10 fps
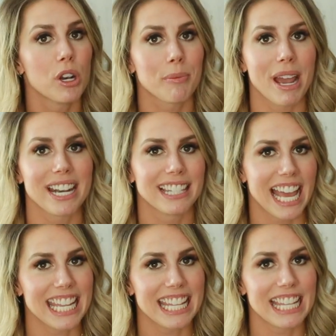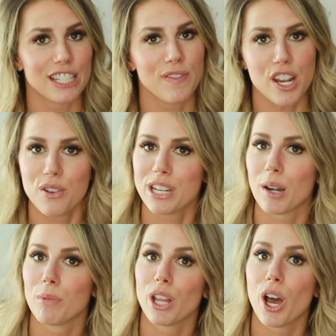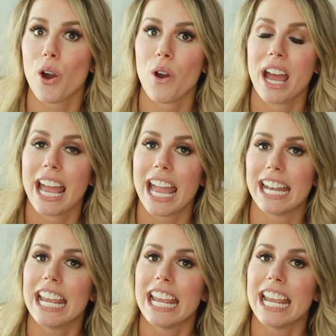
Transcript: wouldn't mind liking this video down below and